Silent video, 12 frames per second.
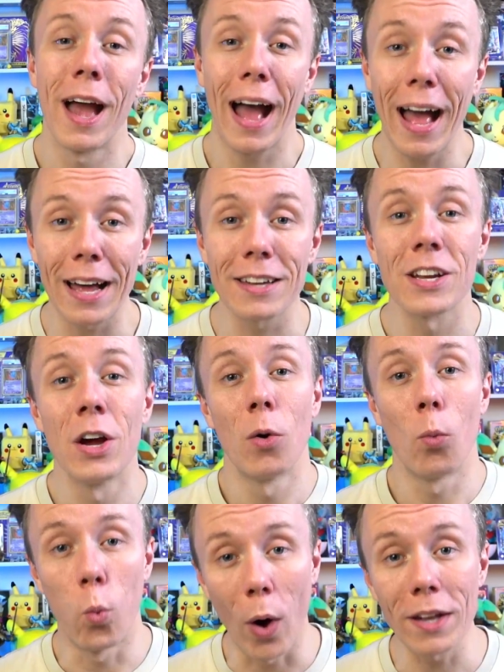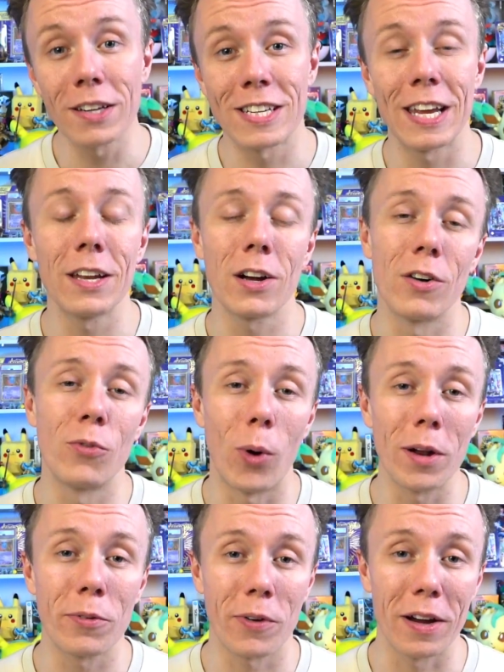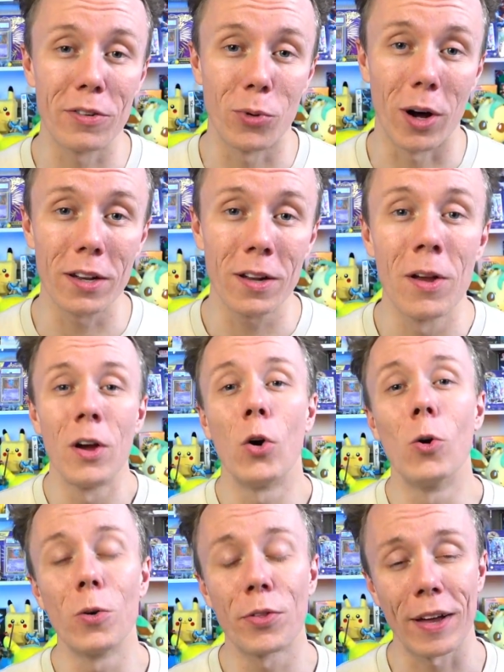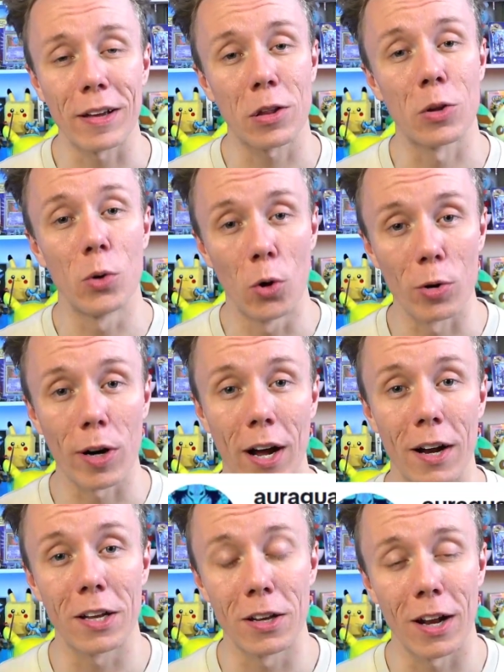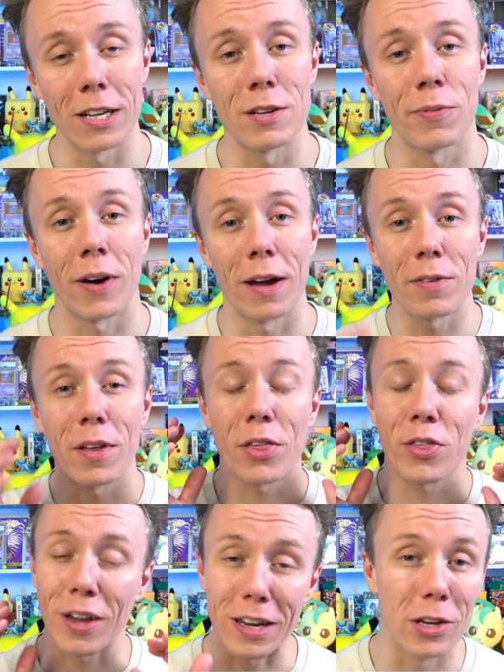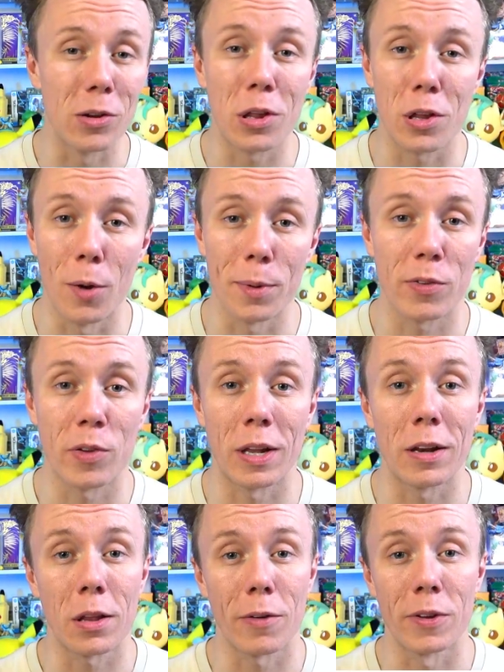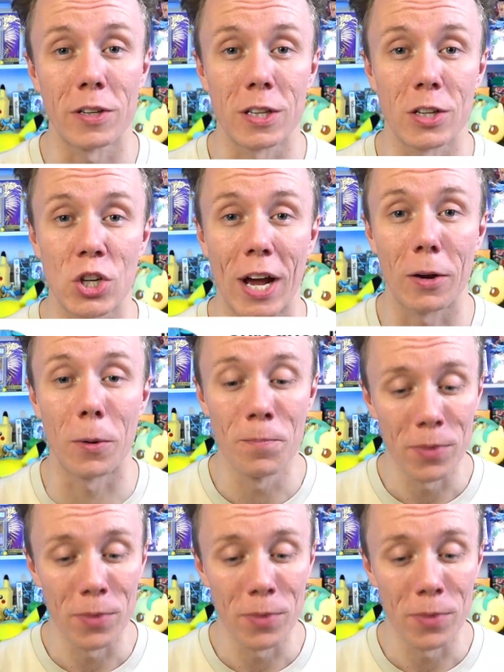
And one tin of 151, all thanks to AuraGuardian95. Thank you so much for sending stuff into the channel.